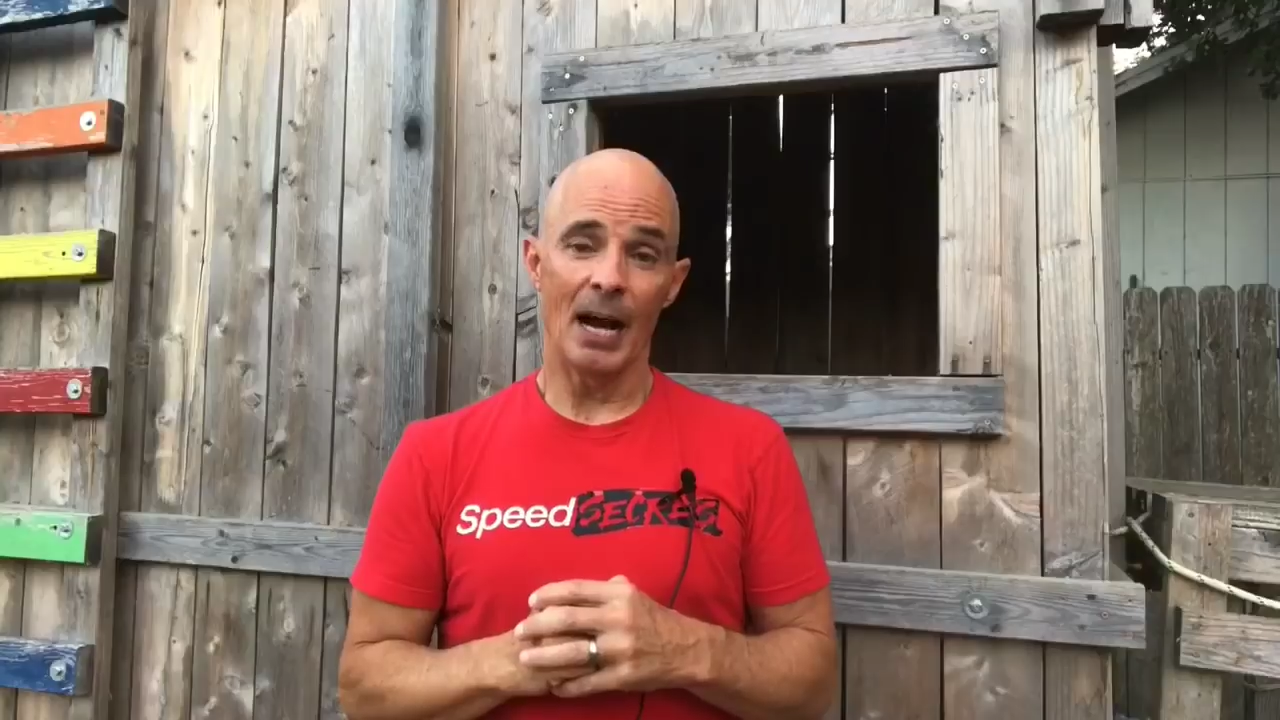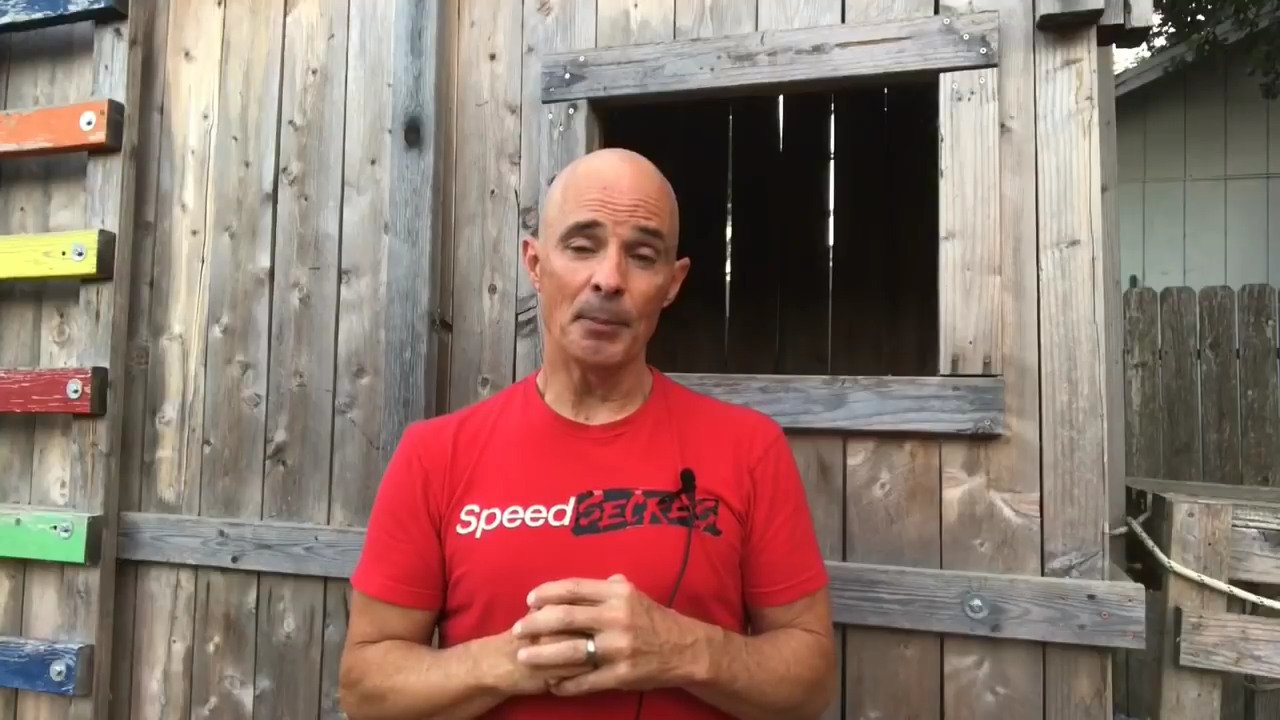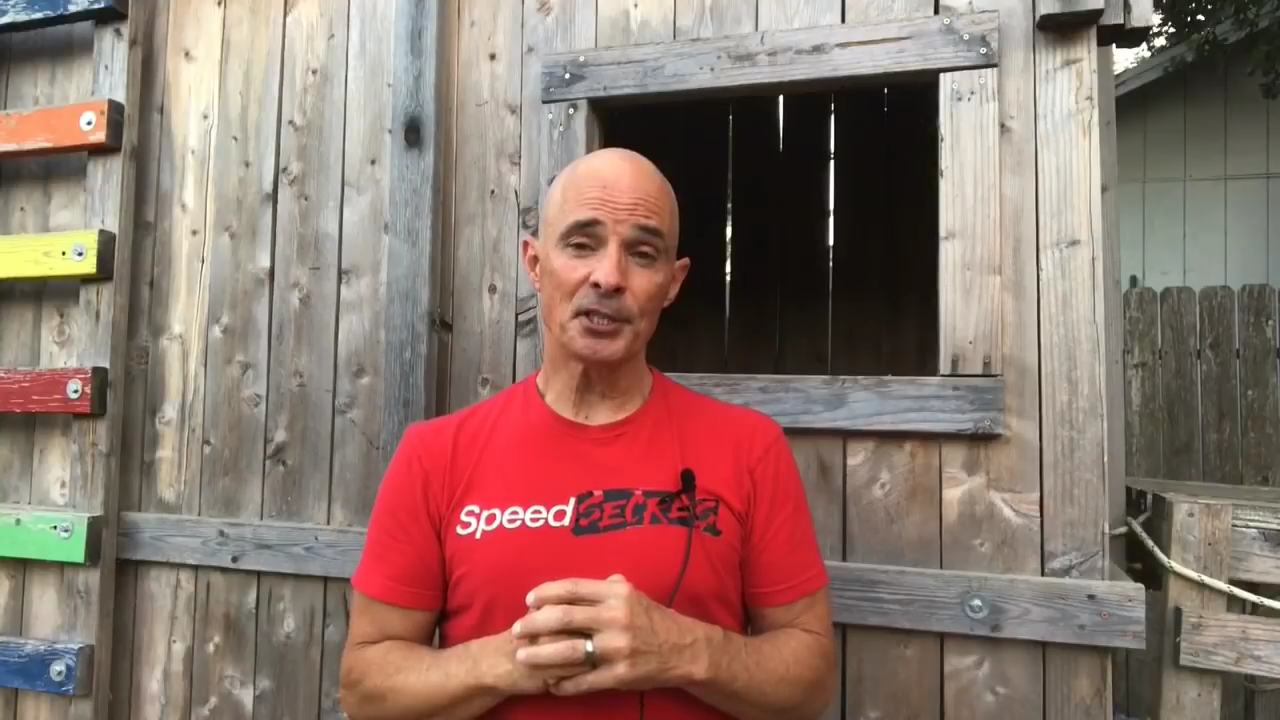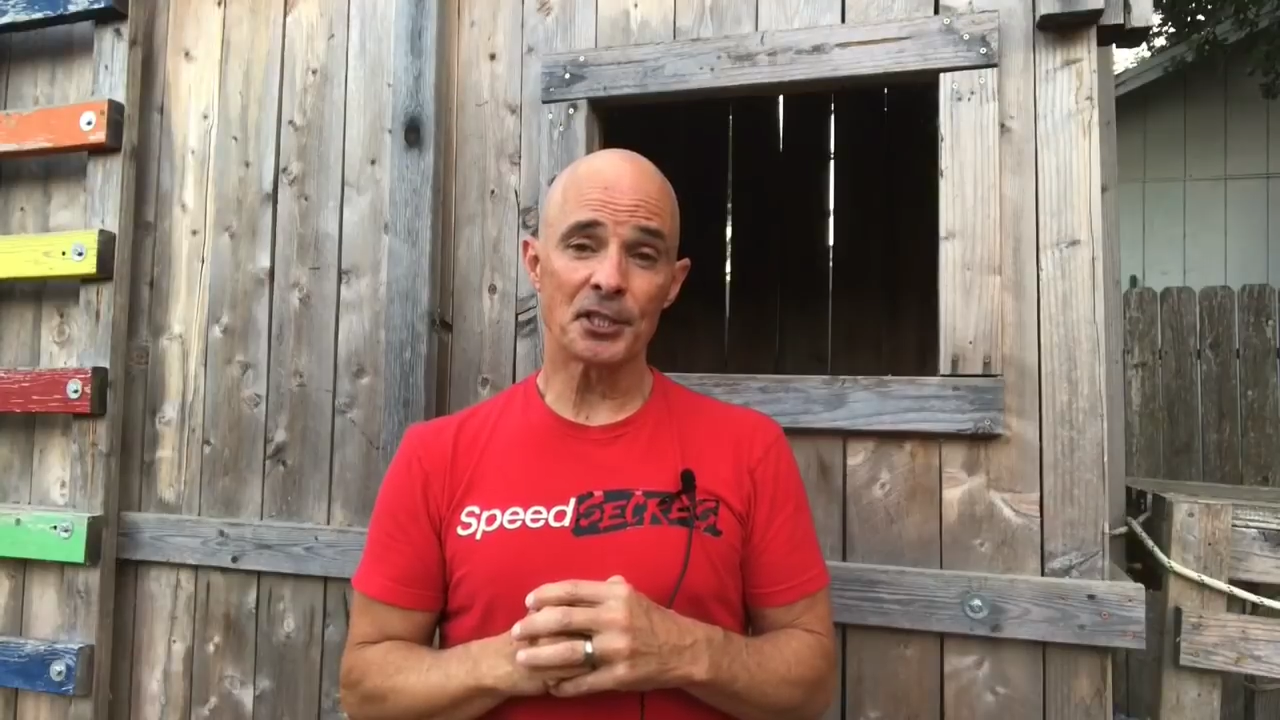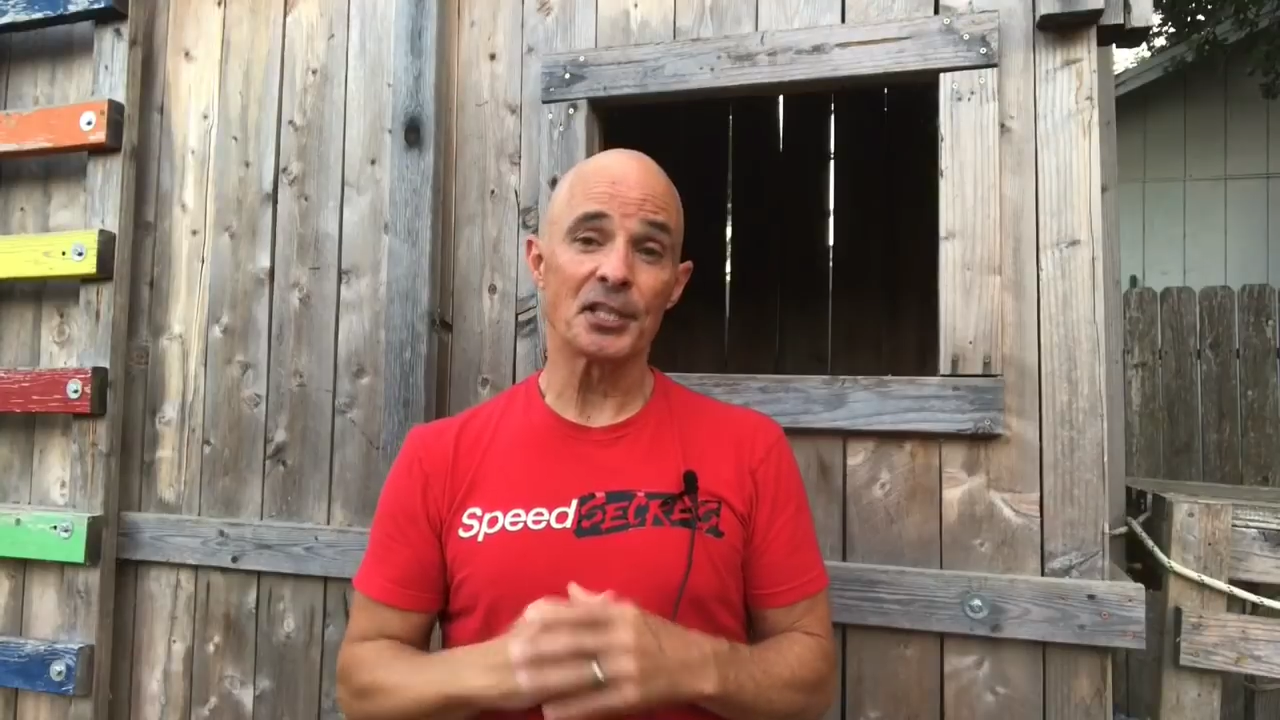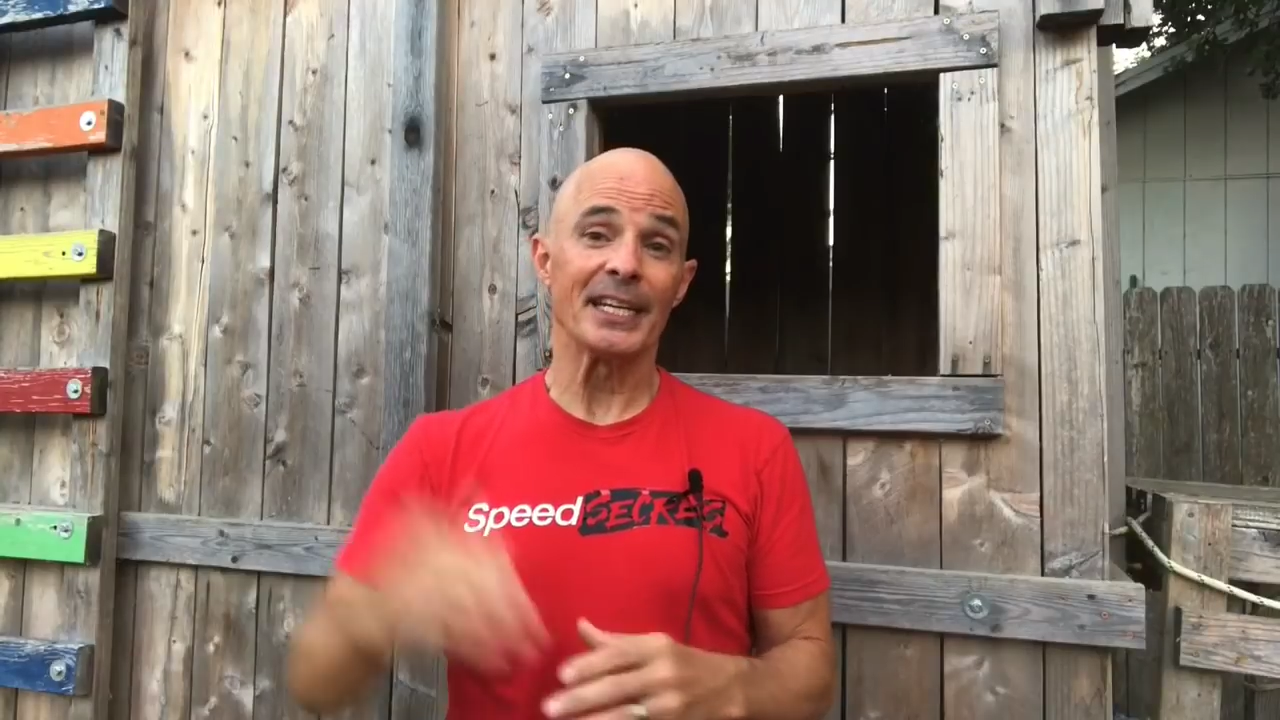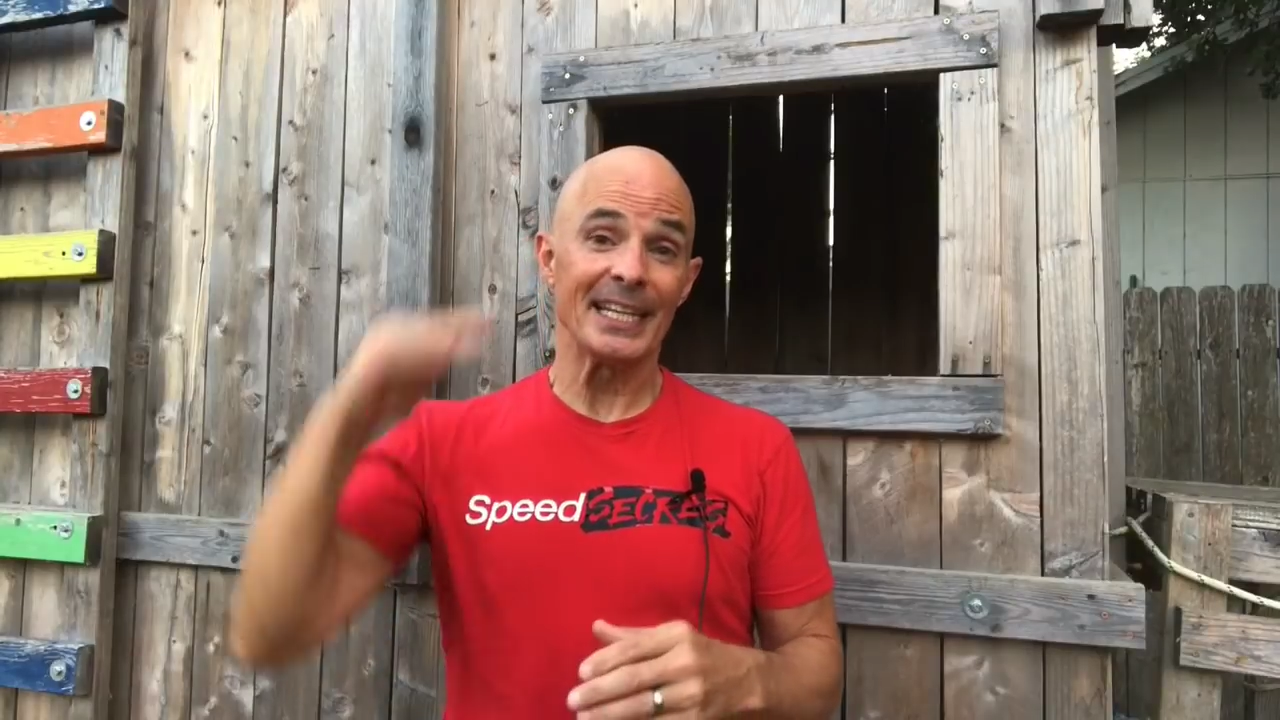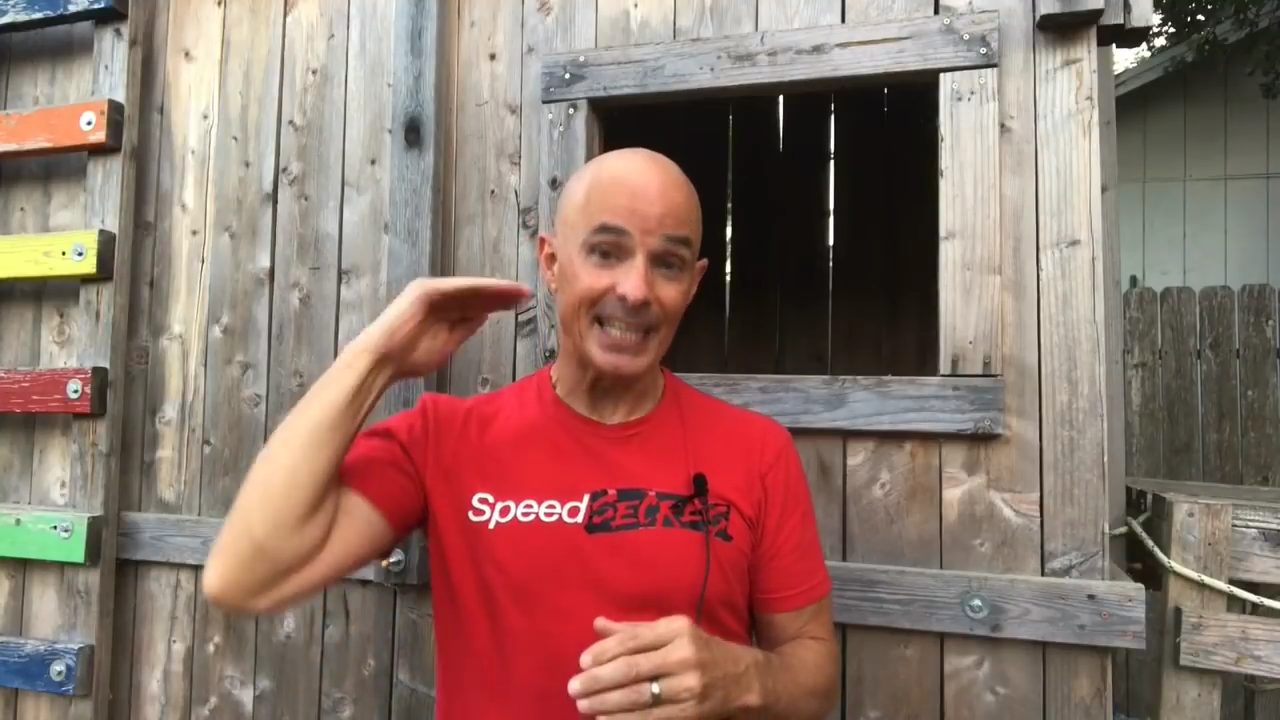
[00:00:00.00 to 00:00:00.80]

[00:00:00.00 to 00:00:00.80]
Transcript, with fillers: How much does it